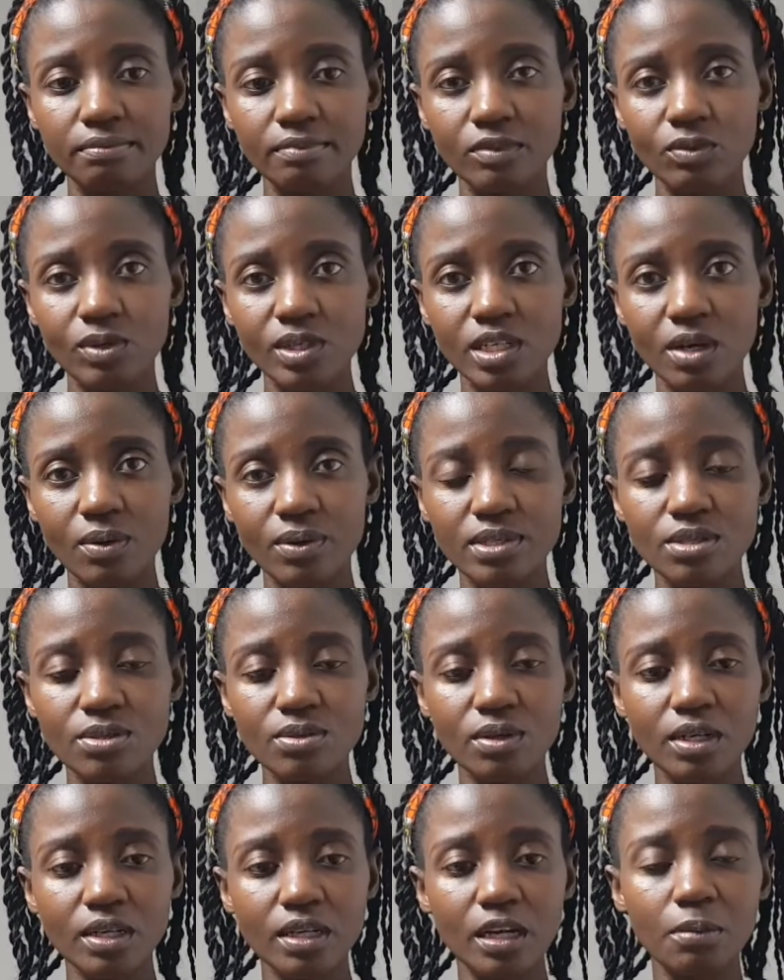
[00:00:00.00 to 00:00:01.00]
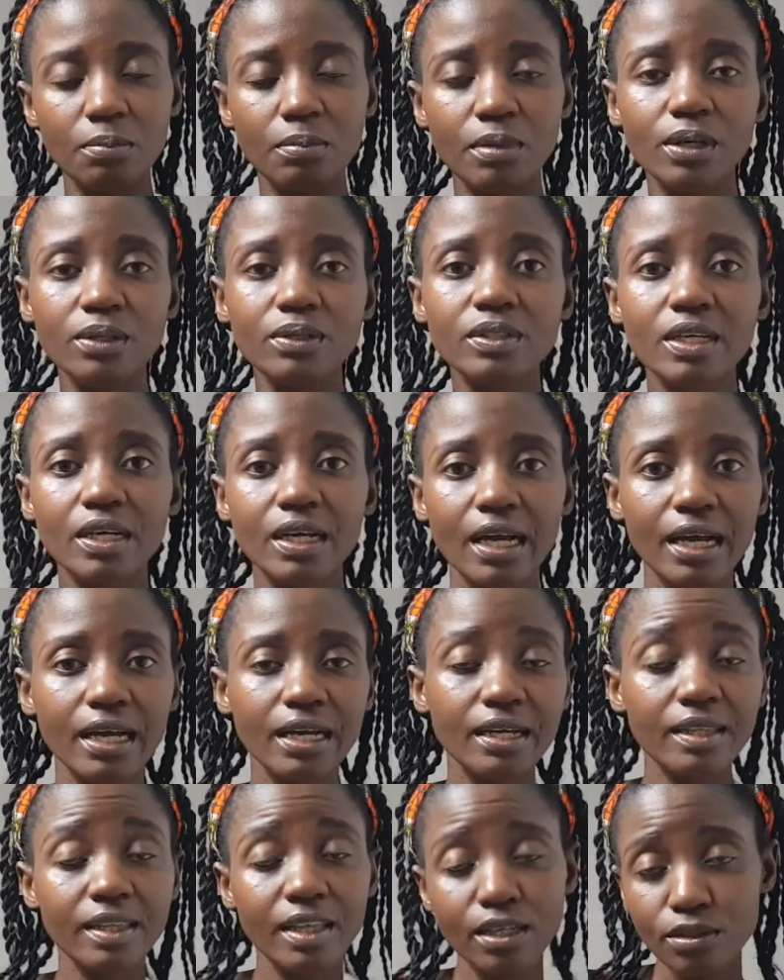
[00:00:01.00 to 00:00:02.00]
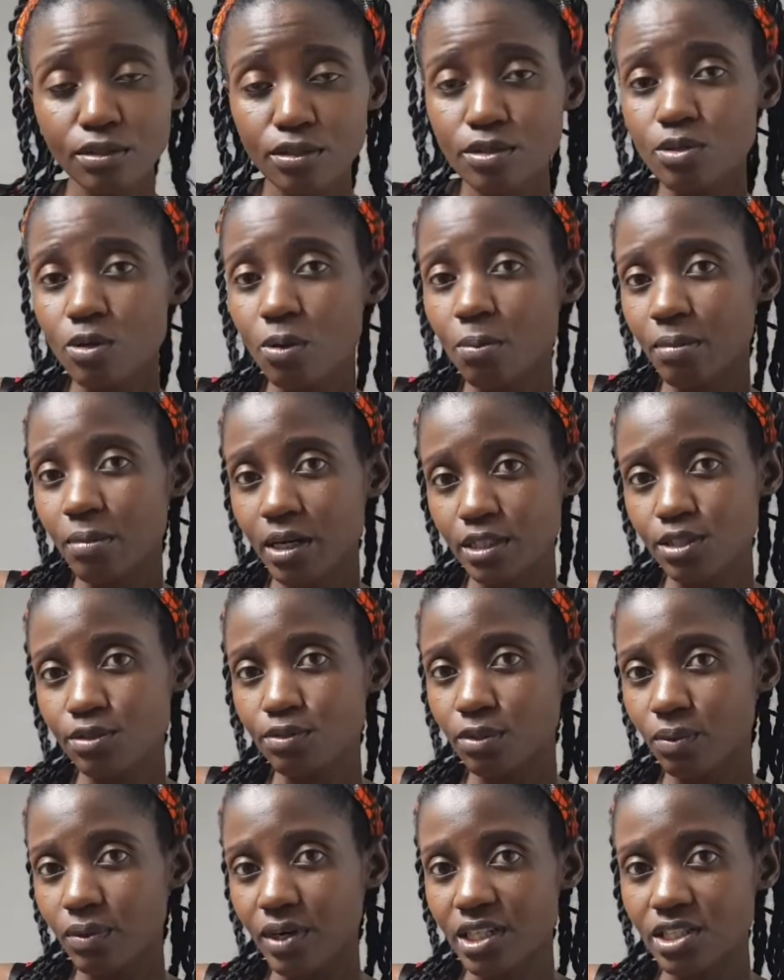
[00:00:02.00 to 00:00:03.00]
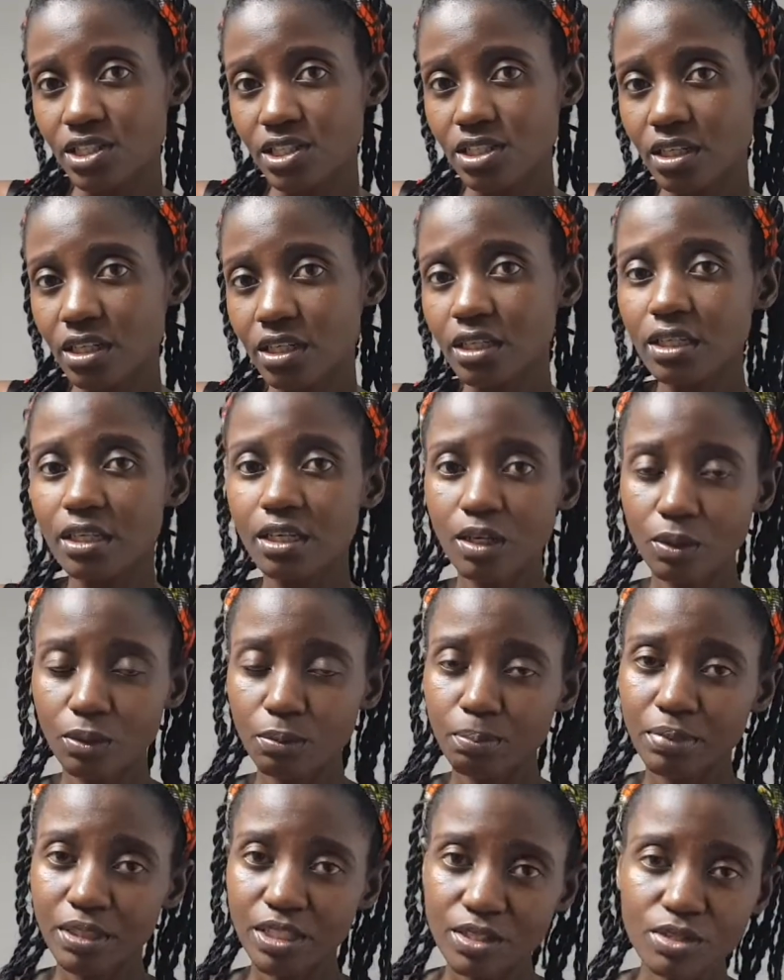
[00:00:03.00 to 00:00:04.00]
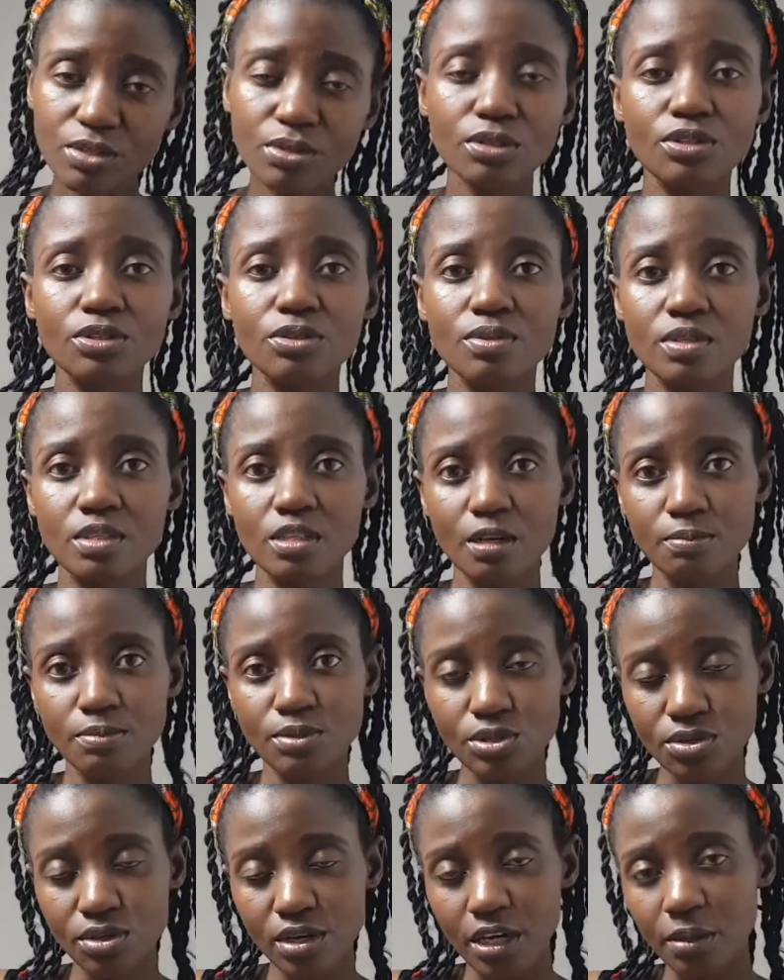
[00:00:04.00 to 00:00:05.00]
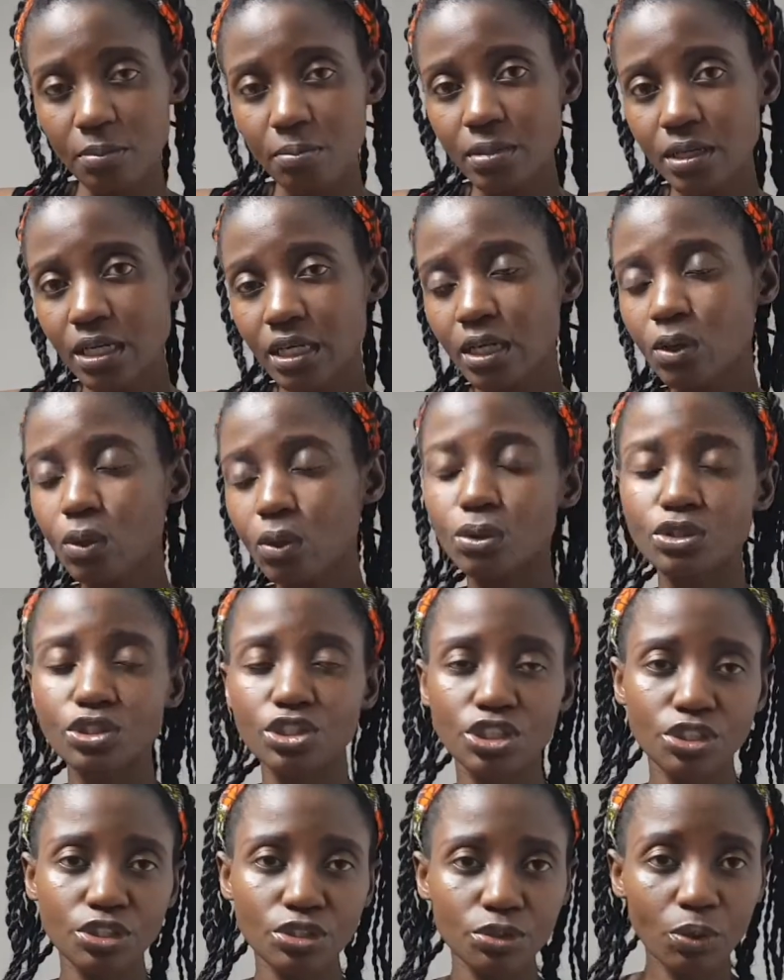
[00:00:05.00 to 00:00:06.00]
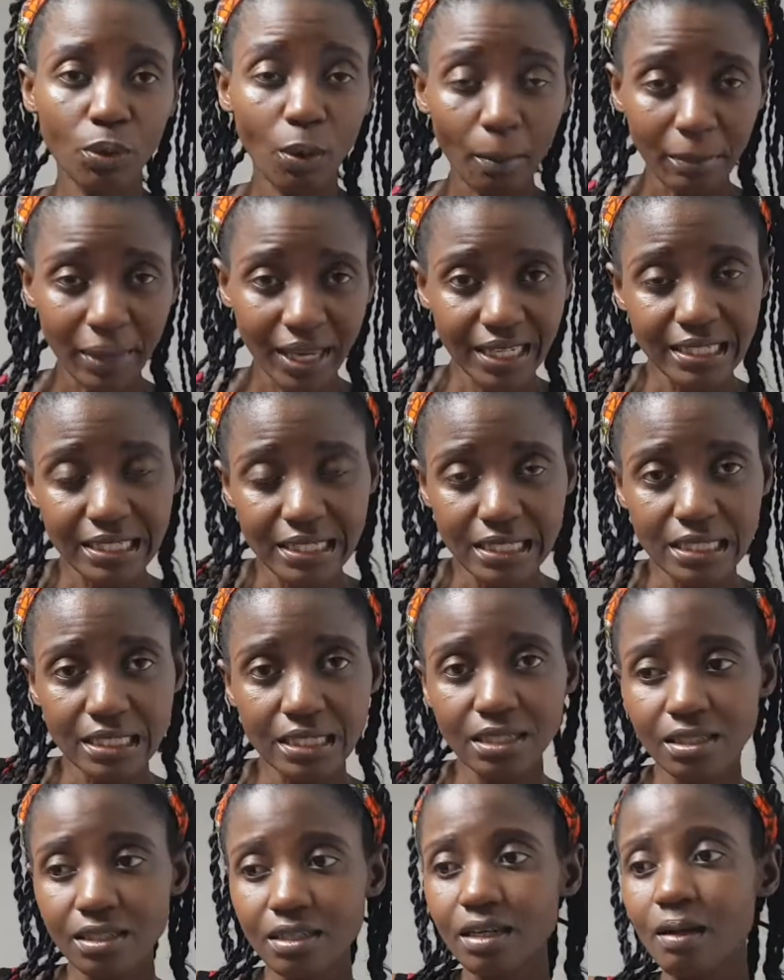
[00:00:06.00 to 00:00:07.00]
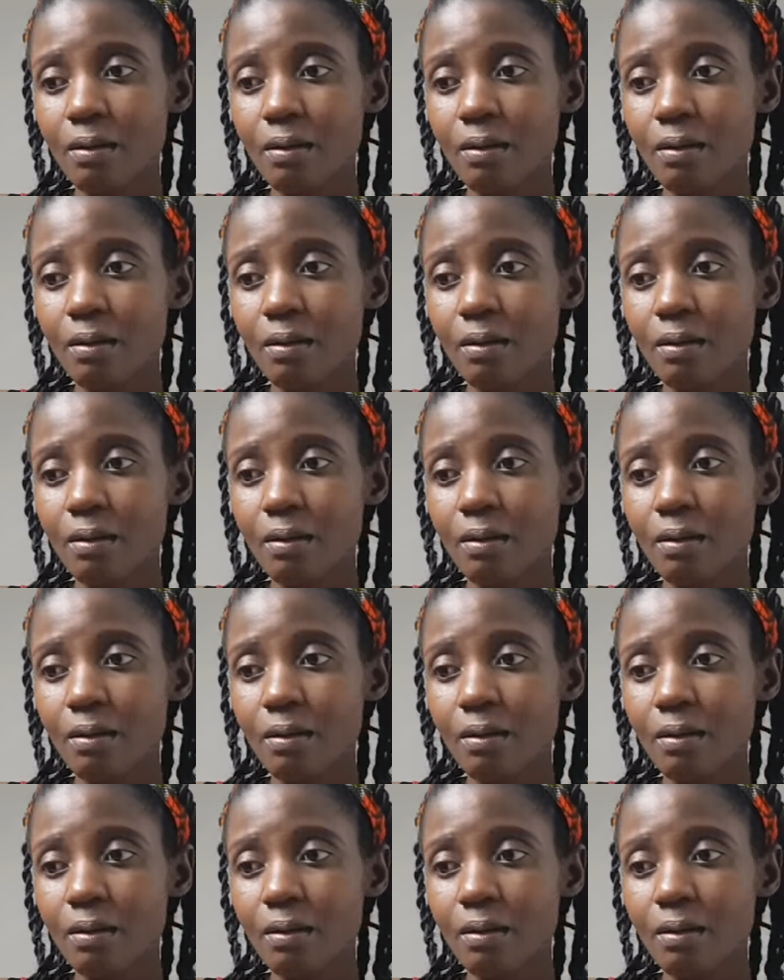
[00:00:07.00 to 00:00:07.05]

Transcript: what I was talking about. Thank you so much for watching. Please continue subscribing, continue commenting.